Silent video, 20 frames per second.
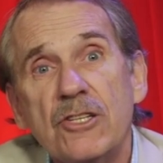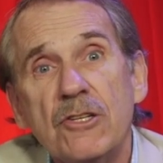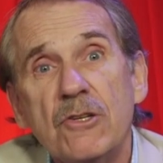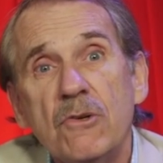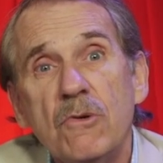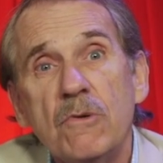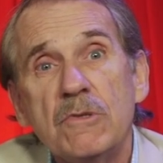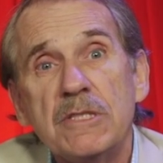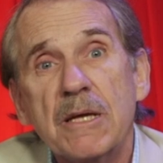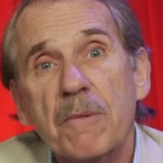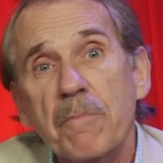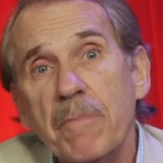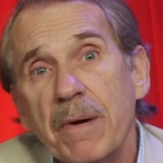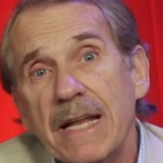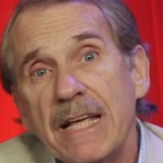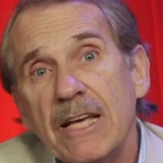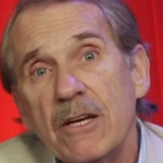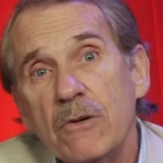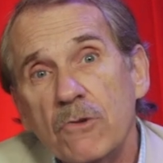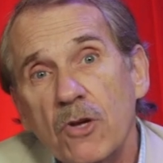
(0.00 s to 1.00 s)
to
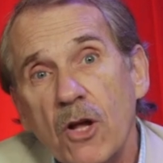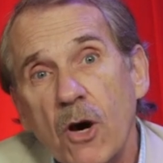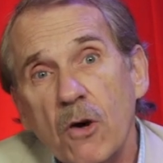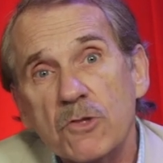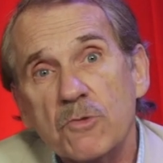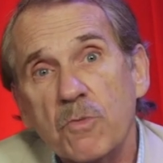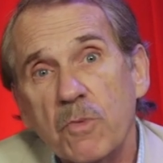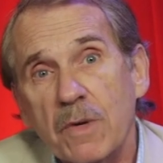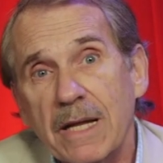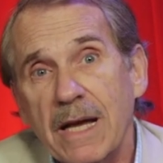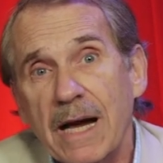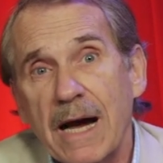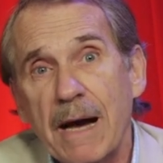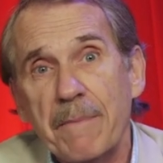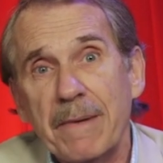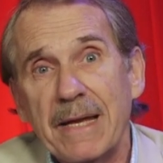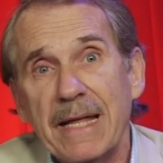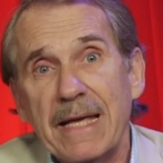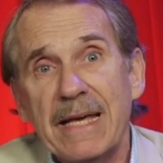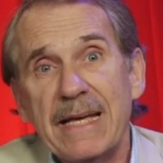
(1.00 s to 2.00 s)
somebody who knows what
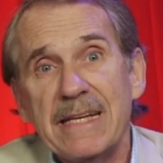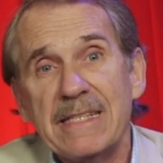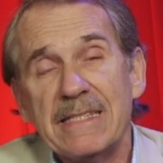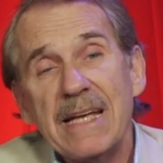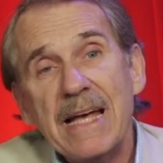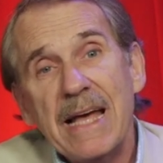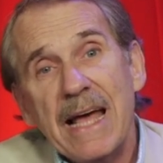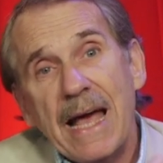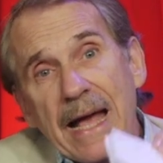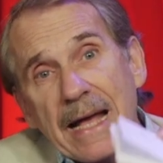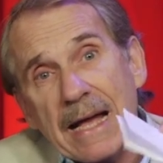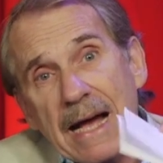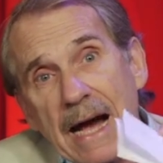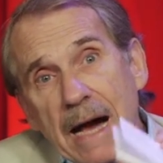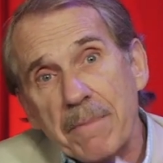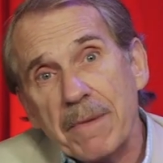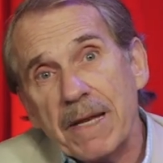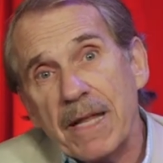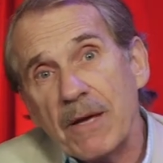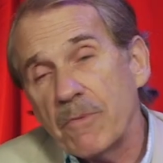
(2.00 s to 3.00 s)
comedy is.
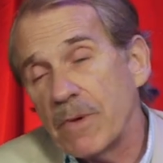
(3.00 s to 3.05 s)
Comedy